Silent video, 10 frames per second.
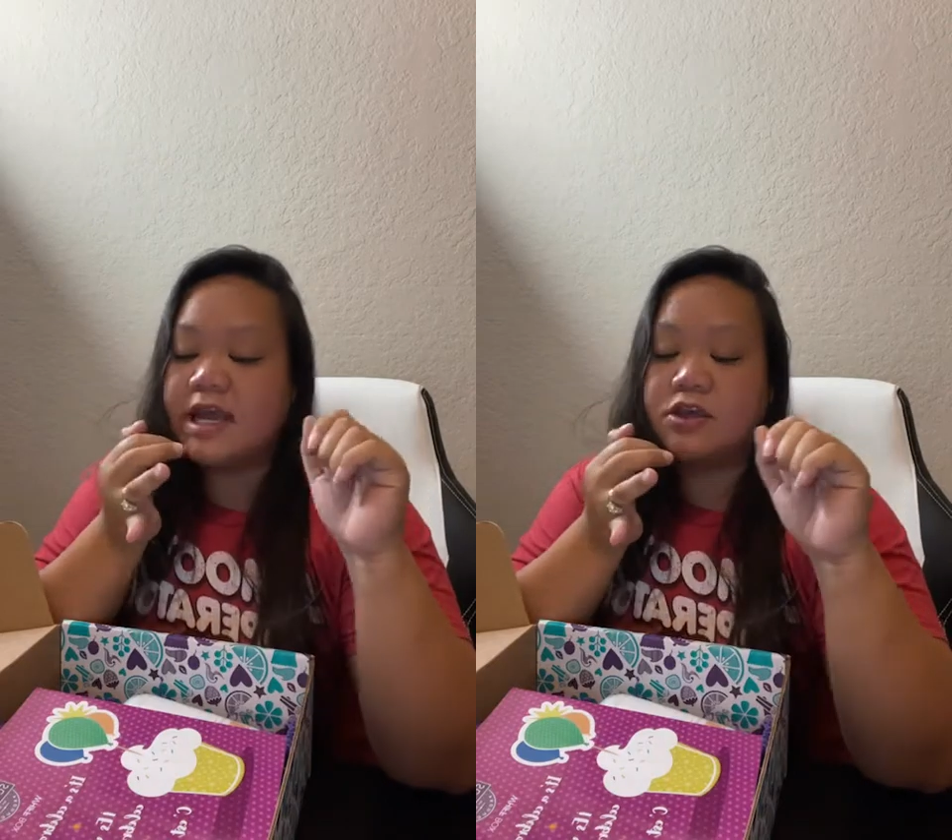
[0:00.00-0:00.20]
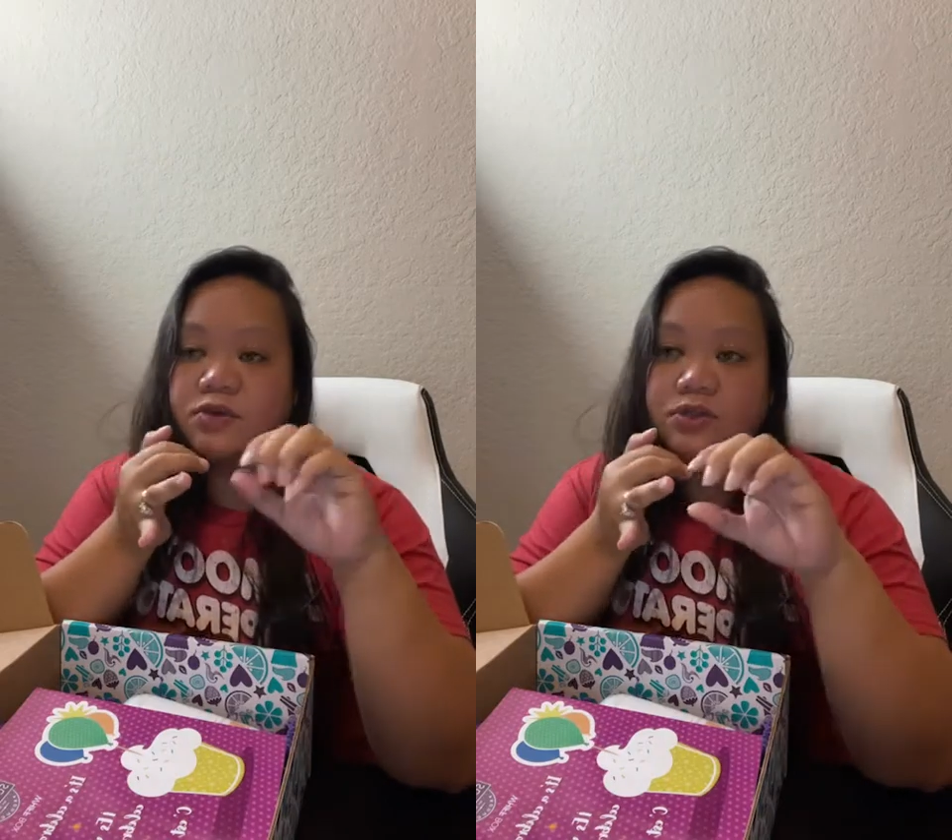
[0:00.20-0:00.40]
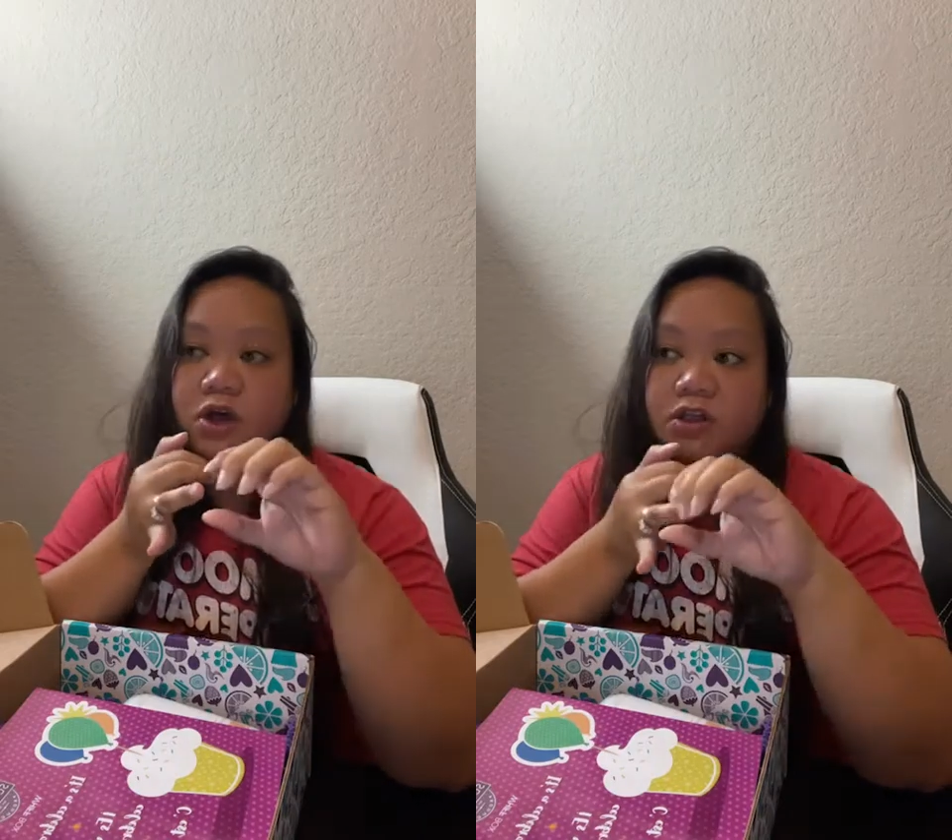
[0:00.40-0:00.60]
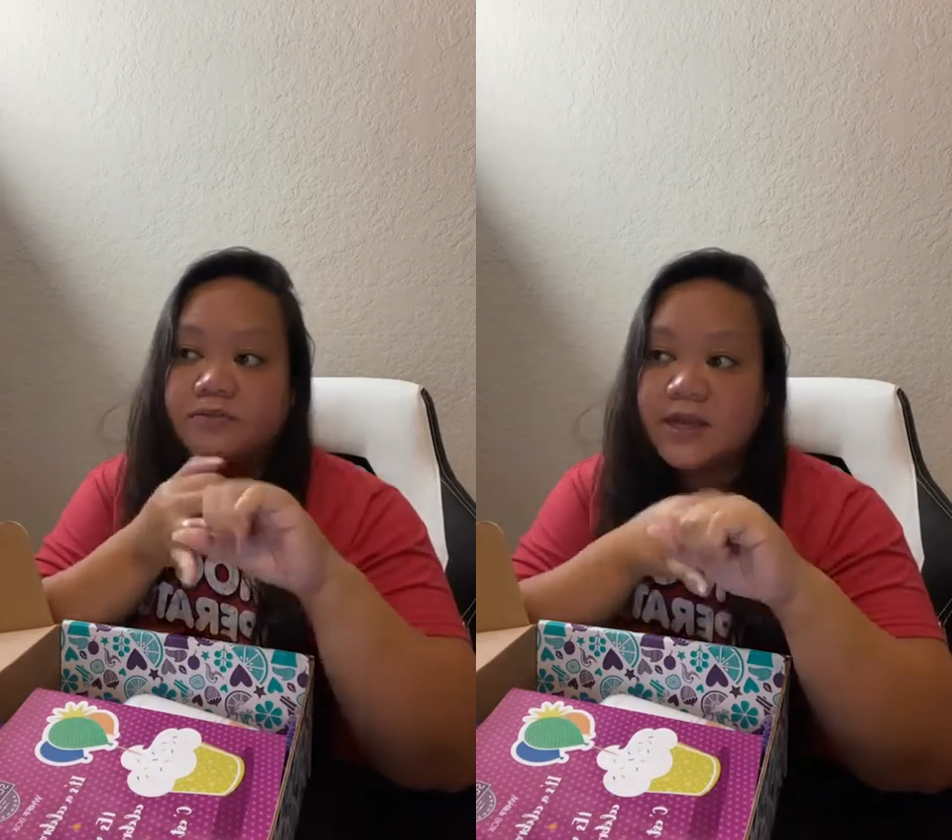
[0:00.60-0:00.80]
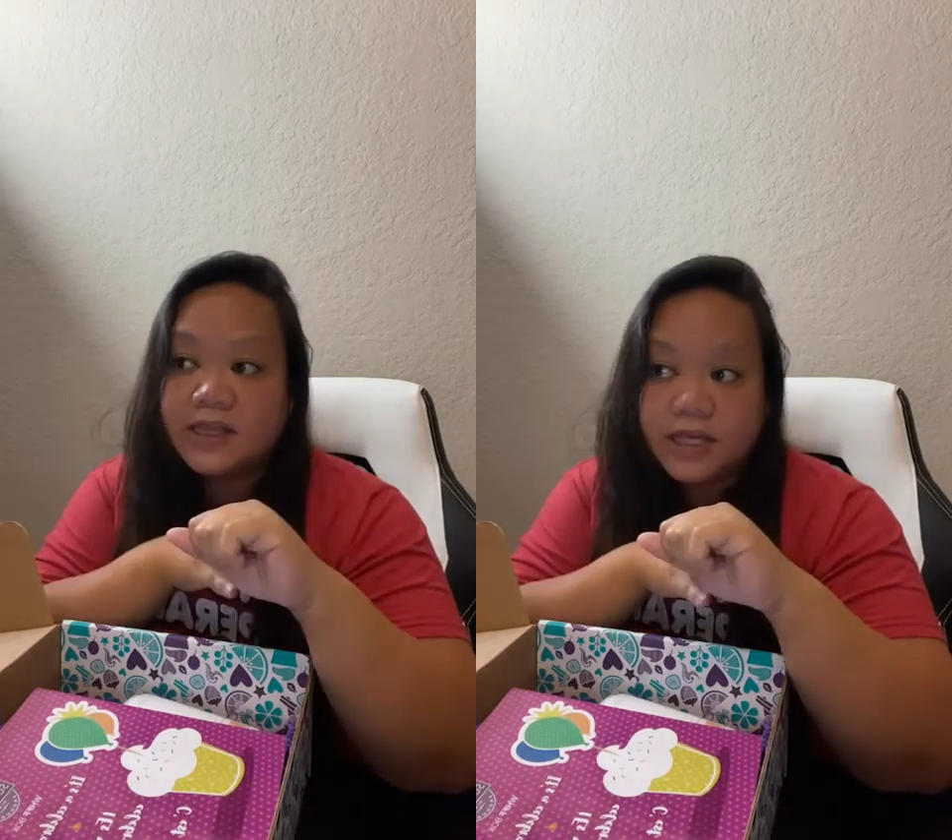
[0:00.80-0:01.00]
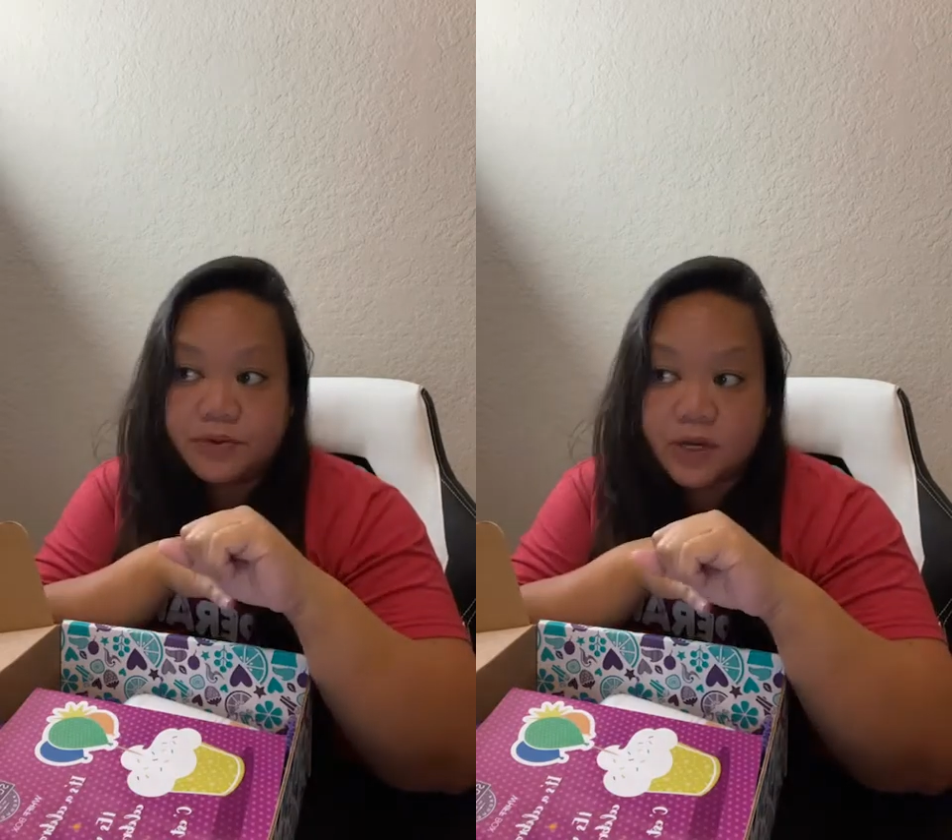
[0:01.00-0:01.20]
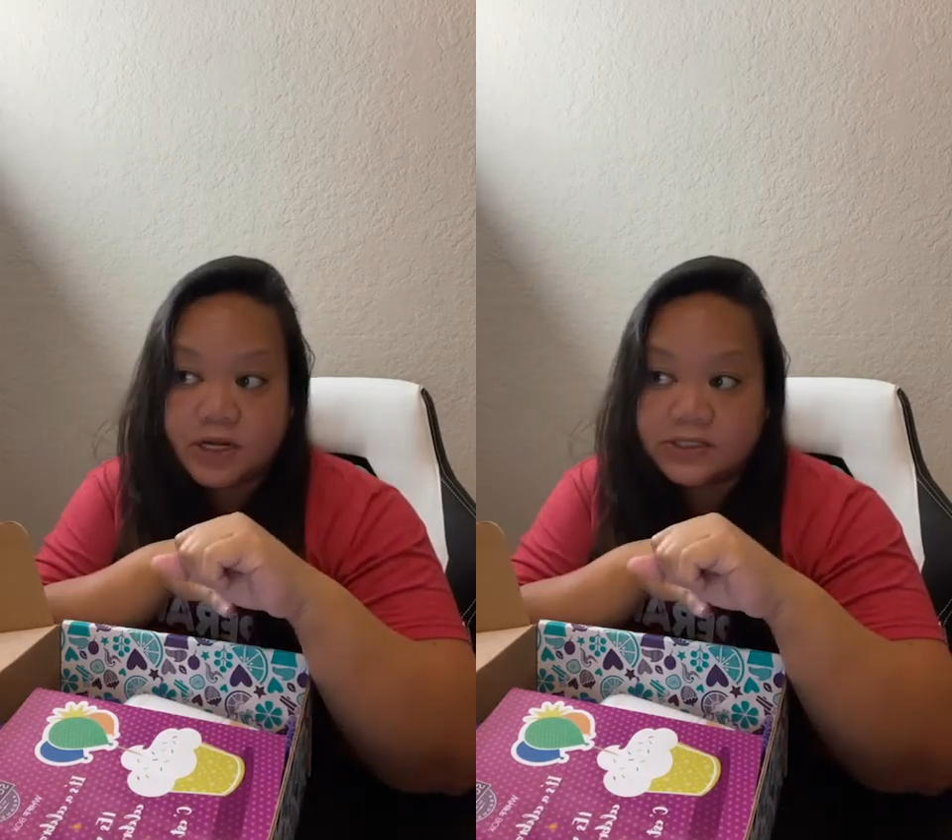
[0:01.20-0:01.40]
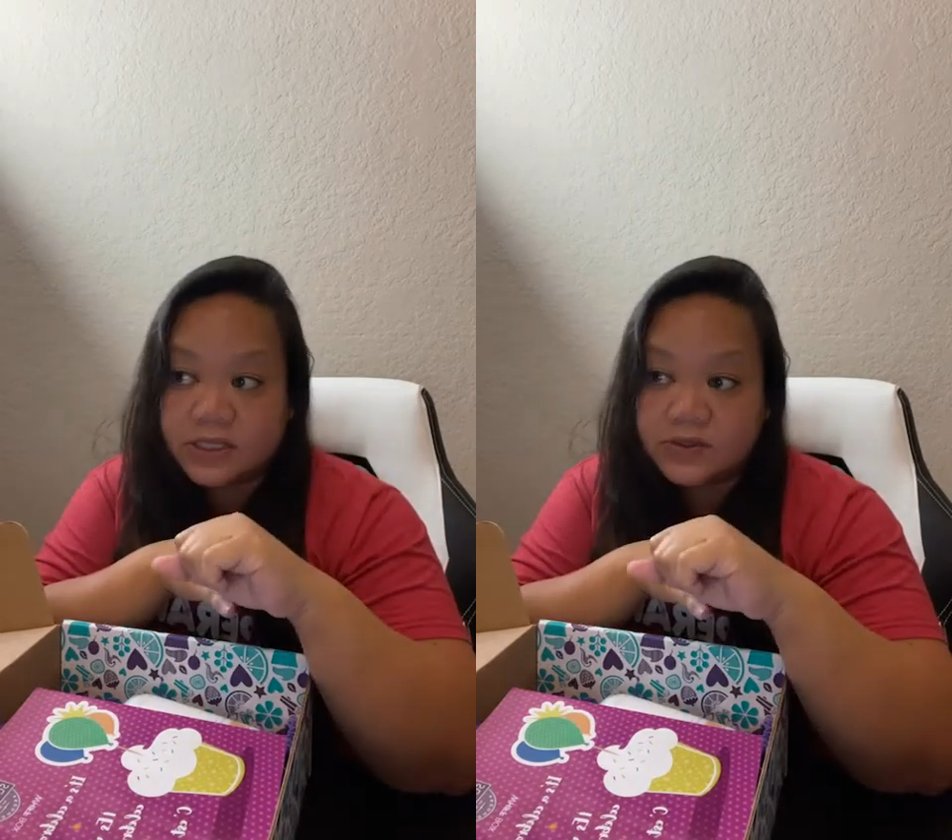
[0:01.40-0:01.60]
I use all of my cleaning
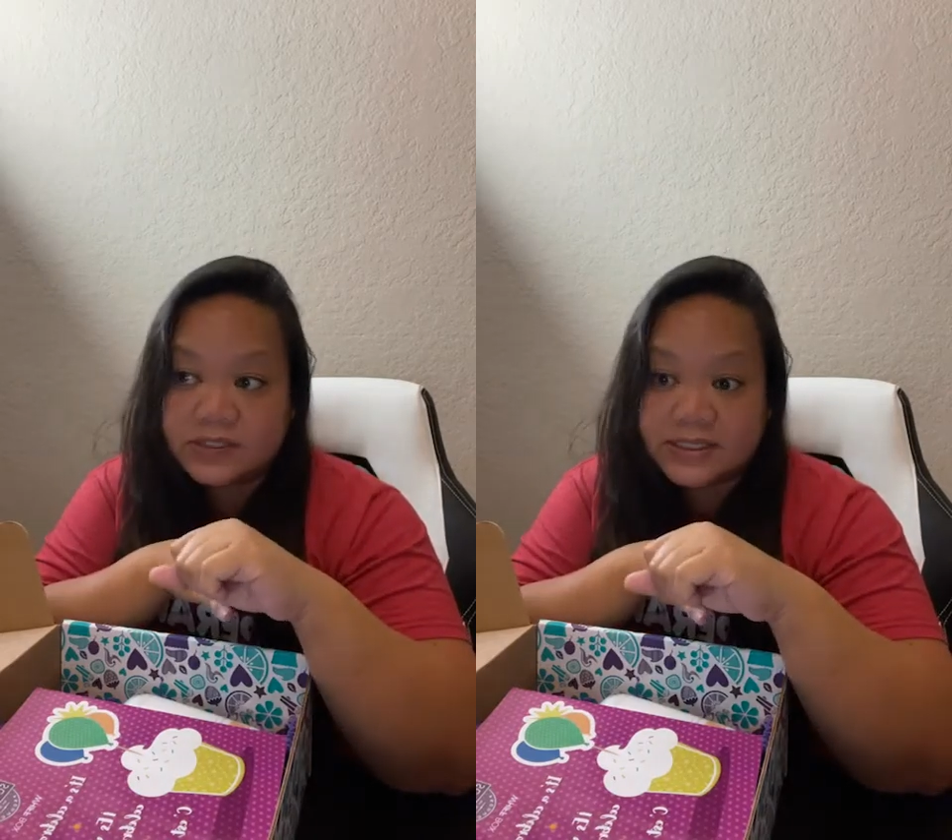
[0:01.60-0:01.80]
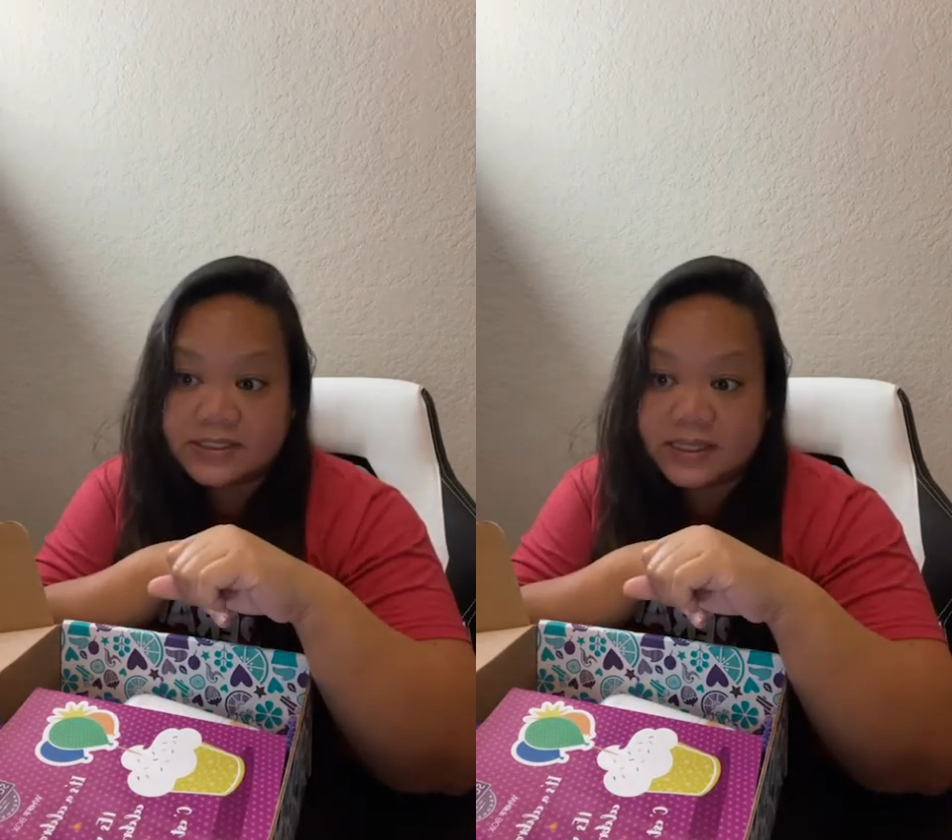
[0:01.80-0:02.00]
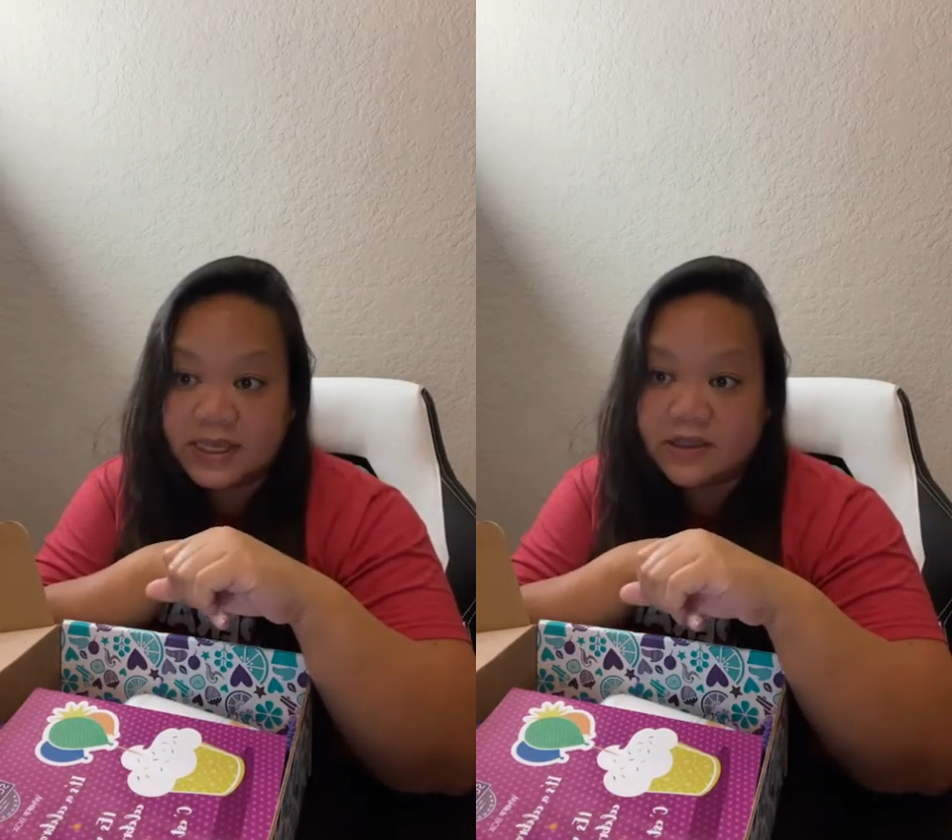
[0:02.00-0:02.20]
products. I use Scentsy.